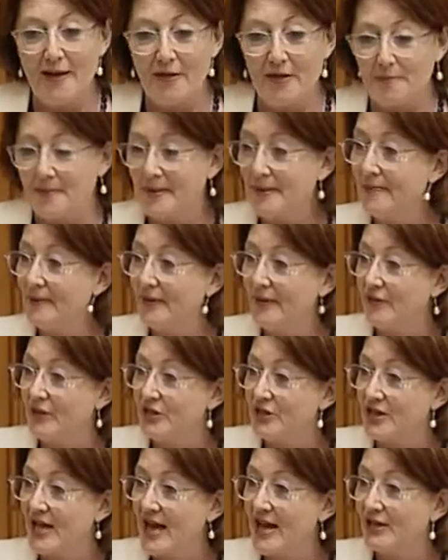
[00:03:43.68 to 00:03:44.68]
the people in
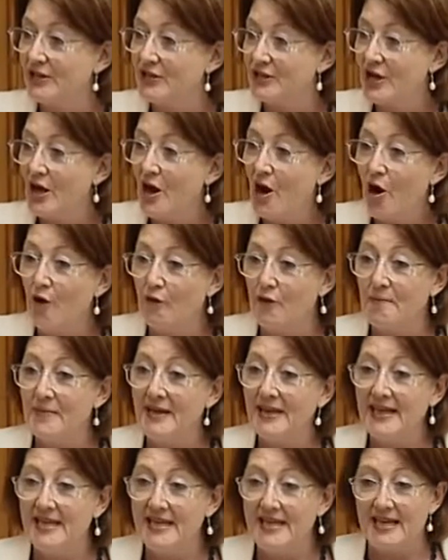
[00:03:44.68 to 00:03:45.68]
this House over
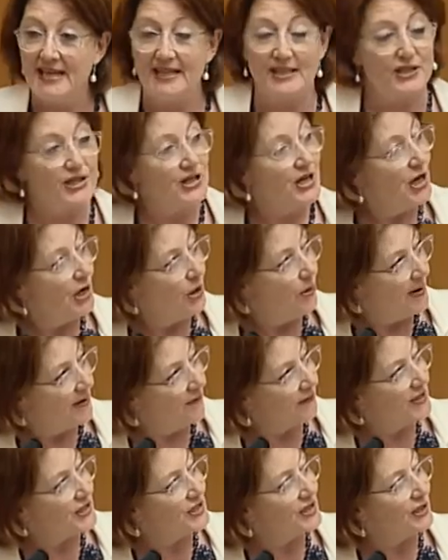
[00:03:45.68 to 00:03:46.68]
many years who
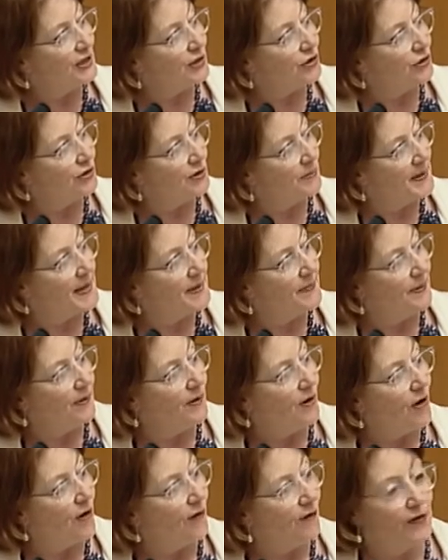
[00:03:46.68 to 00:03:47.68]
have listened to the
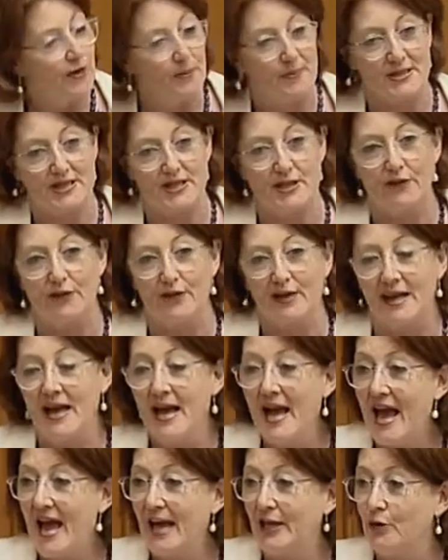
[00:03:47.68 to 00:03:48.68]
people of the Pacific
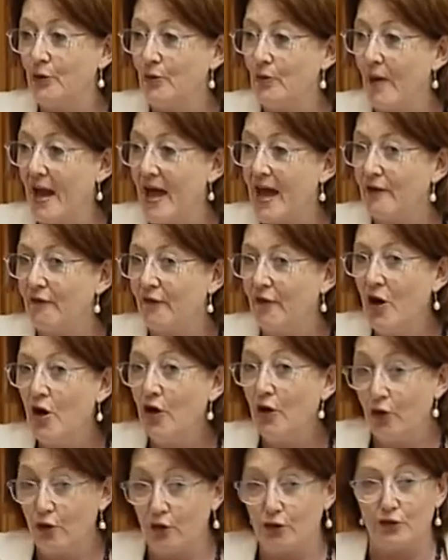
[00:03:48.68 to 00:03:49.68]
and who have
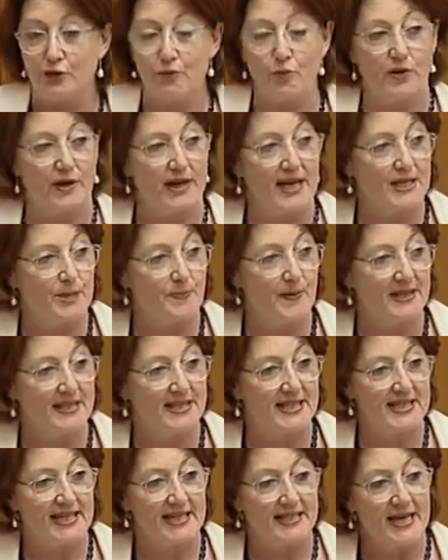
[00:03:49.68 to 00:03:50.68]
heard what has been
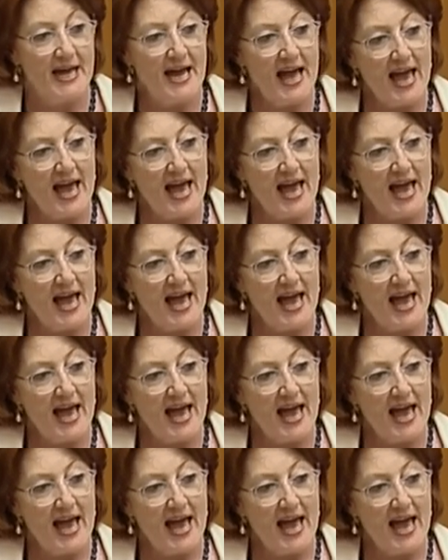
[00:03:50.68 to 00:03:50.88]
said